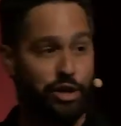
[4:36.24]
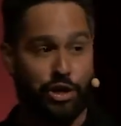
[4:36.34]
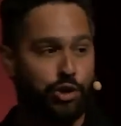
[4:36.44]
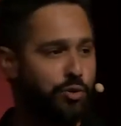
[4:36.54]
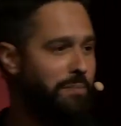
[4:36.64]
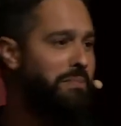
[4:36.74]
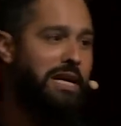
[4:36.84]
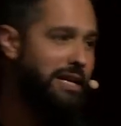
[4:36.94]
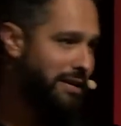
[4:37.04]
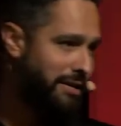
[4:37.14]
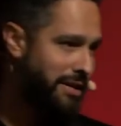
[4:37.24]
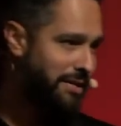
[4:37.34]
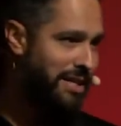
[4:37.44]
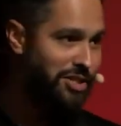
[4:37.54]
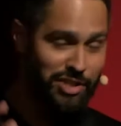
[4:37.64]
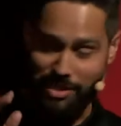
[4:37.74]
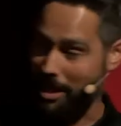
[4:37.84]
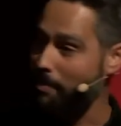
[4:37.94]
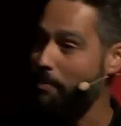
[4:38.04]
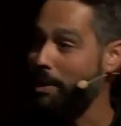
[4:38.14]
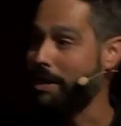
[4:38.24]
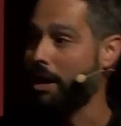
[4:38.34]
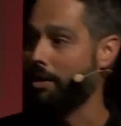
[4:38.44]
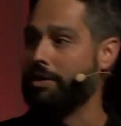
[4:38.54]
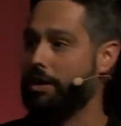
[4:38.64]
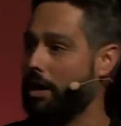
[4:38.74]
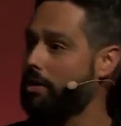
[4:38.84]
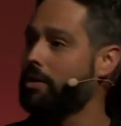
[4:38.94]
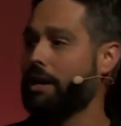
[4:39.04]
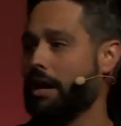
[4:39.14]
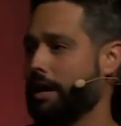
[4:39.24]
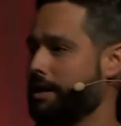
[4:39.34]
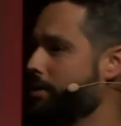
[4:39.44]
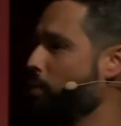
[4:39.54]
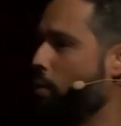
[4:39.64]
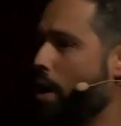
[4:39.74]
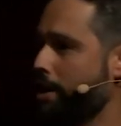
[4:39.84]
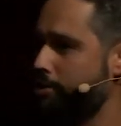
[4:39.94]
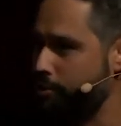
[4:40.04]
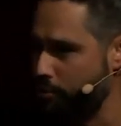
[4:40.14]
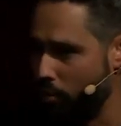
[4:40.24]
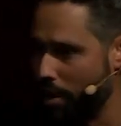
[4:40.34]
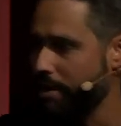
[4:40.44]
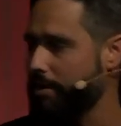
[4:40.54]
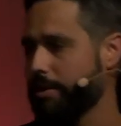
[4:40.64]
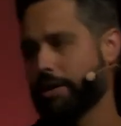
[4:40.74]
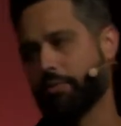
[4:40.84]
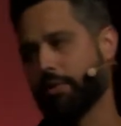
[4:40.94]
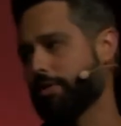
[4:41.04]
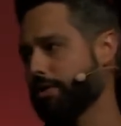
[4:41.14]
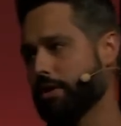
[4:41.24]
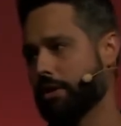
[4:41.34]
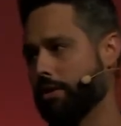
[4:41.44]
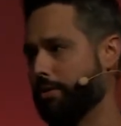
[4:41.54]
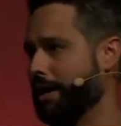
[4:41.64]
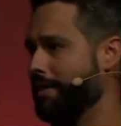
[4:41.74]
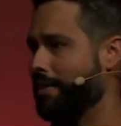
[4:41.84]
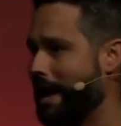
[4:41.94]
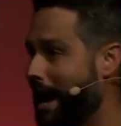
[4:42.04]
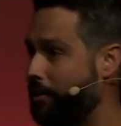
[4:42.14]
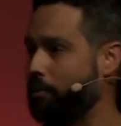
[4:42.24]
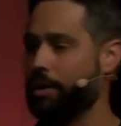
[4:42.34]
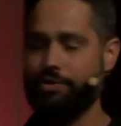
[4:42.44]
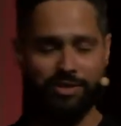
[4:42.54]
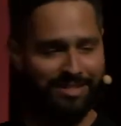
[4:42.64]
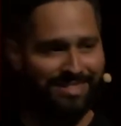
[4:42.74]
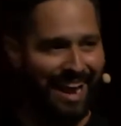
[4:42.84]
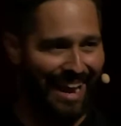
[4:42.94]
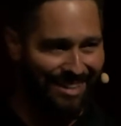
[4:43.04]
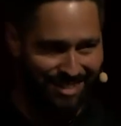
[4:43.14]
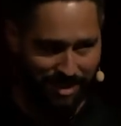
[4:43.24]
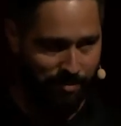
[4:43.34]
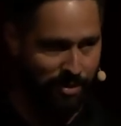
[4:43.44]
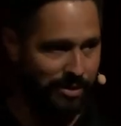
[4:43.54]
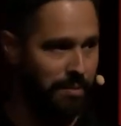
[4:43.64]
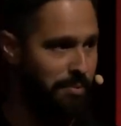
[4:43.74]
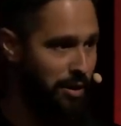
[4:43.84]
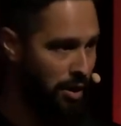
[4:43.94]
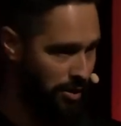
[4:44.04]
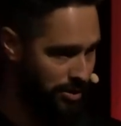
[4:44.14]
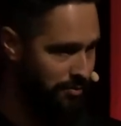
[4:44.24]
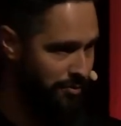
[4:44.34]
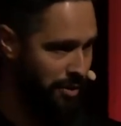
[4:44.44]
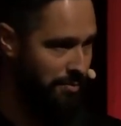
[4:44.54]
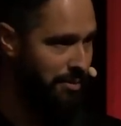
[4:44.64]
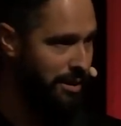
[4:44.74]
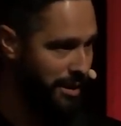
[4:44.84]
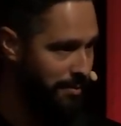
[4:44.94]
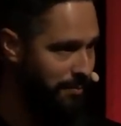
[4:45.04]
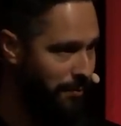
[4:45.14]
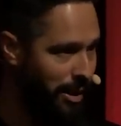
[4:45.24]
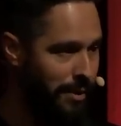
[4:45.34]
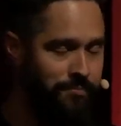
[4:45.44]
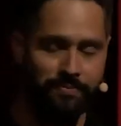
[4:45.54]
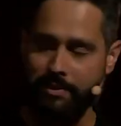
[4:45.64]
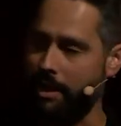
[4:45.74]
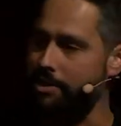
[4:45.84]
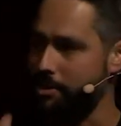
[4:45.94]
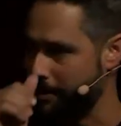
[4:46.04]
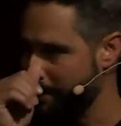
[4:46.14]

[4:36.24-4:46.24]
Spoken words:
knew immediately that somebody on the other line wanted to do one thing and one thing alone, and that was to take something that belonged from him, right? Now listen to